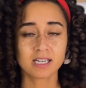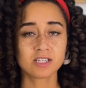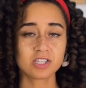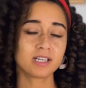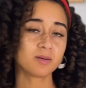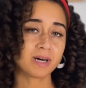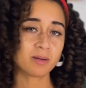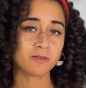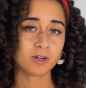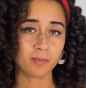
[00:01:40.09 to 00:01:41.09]
Check the bottom
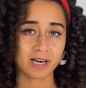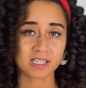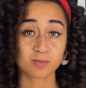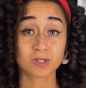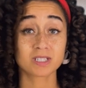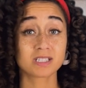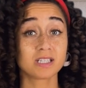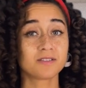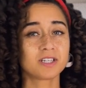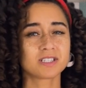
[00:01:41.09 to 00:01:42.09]
of your passport to see
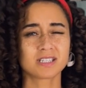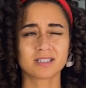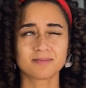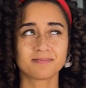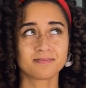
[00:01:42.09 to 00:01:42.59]
if there's a